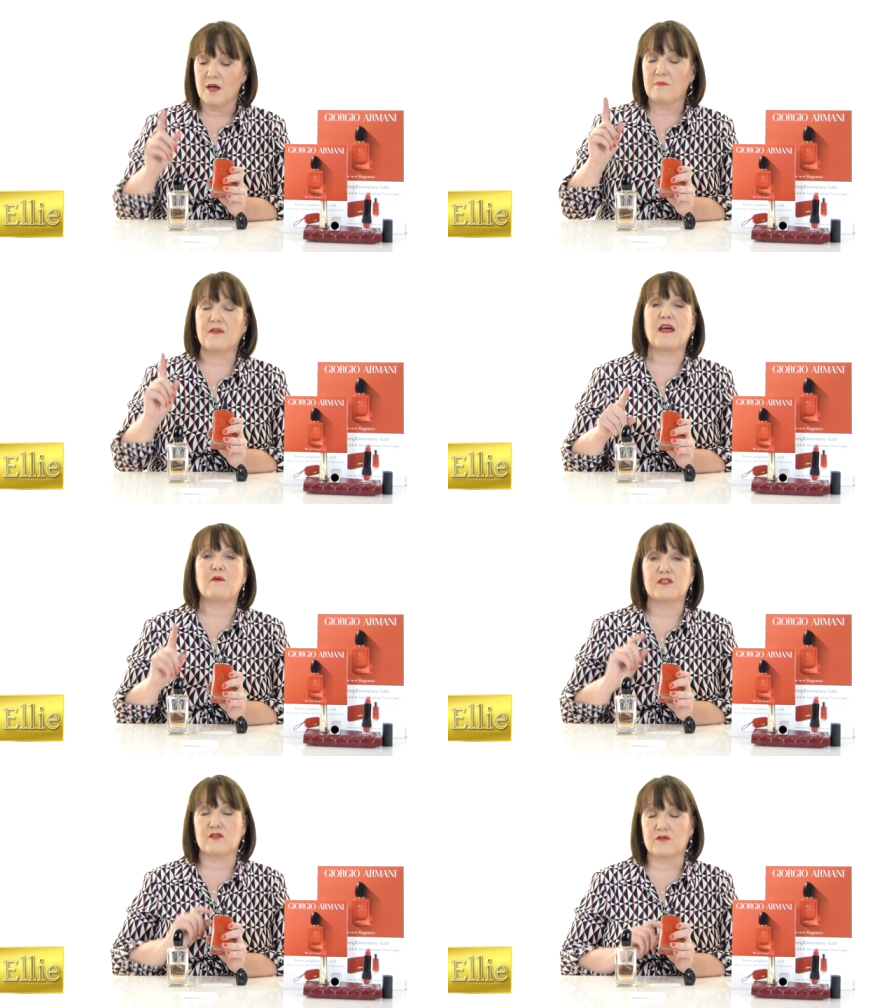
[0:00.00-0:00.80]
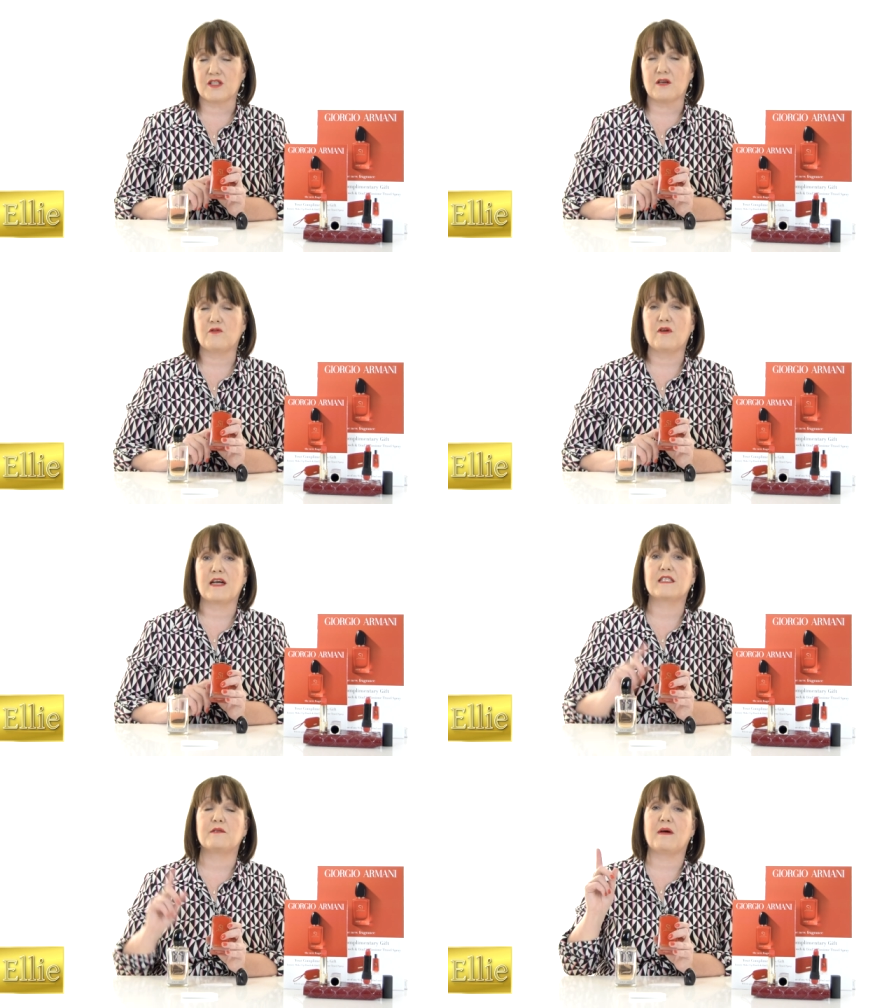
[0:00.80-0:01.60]
but that was also
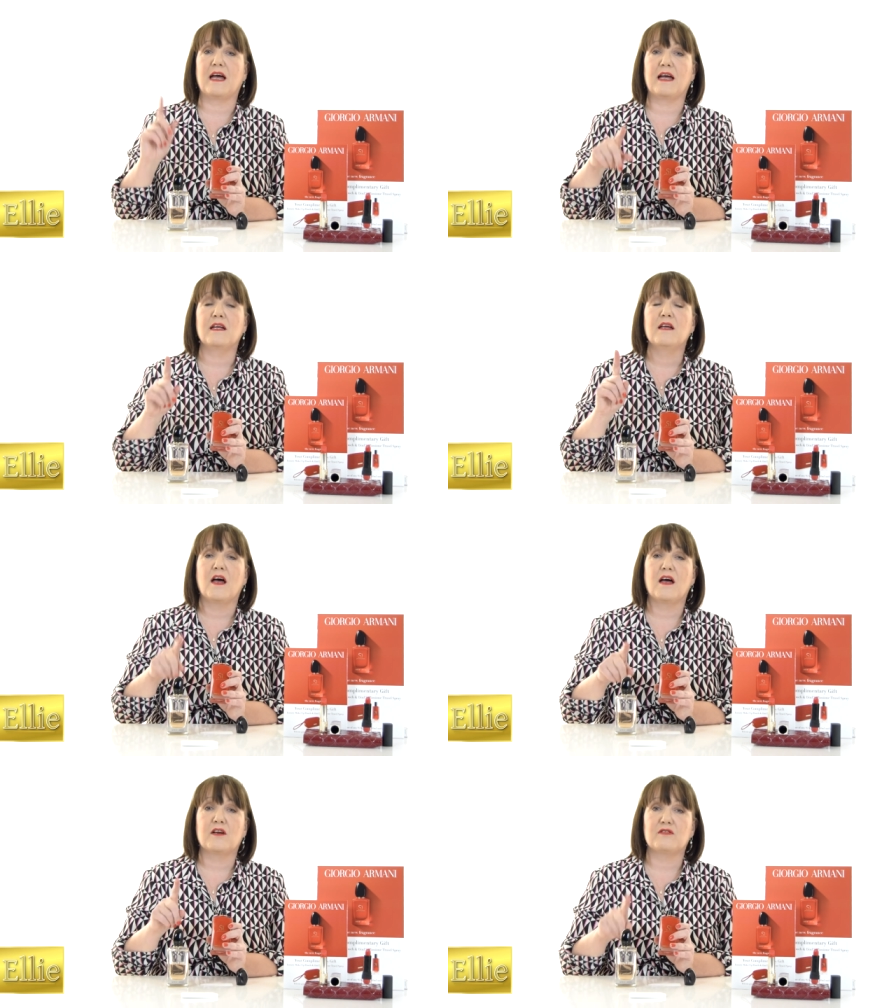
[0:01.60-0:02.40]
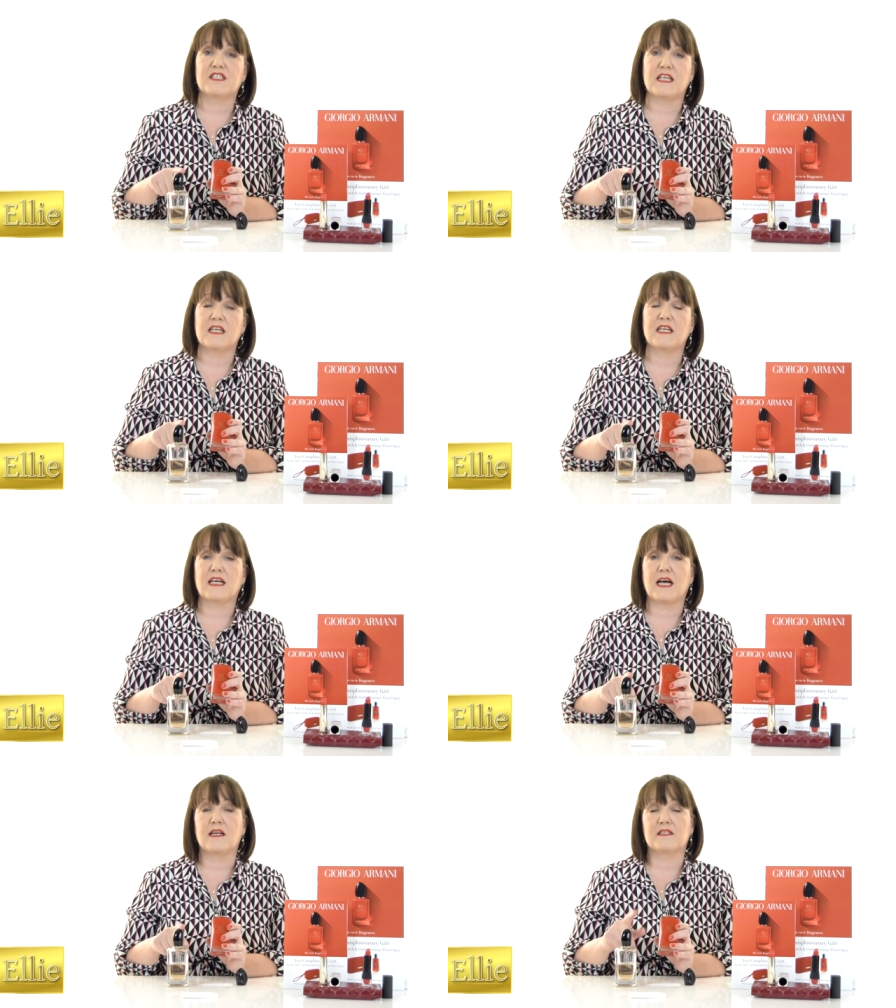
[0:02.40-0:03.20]
created by Christina
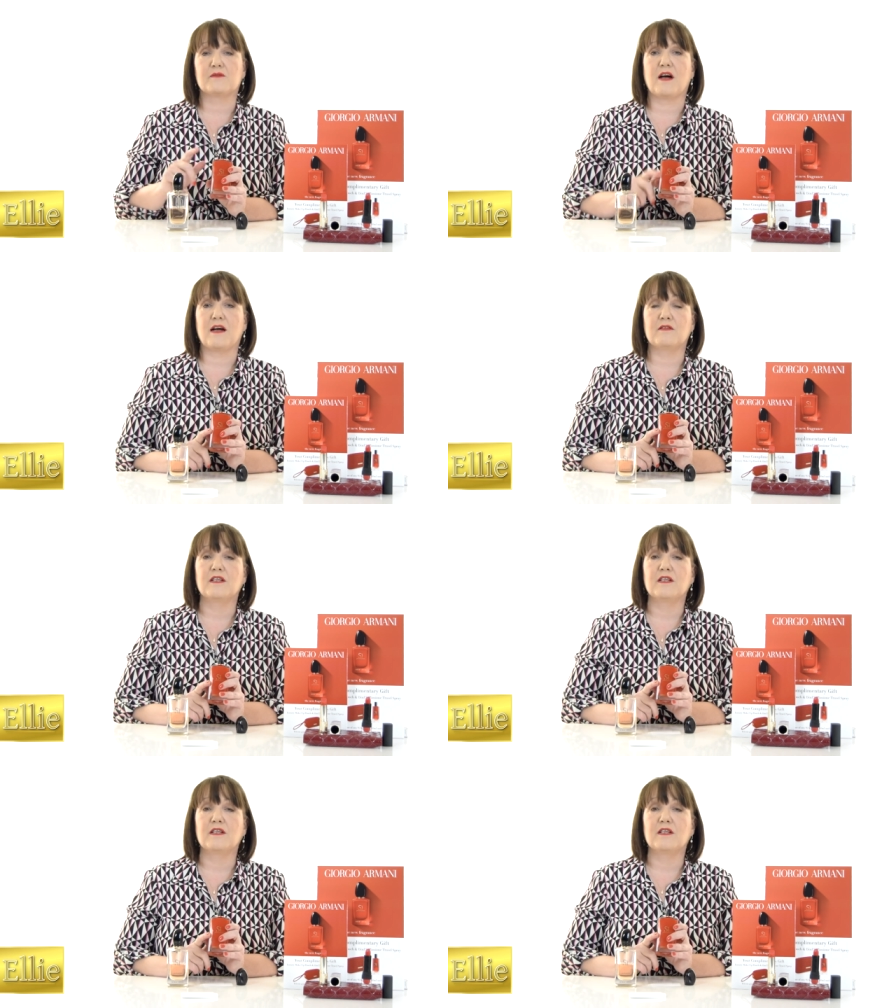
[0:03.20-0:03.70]
Nagel as well.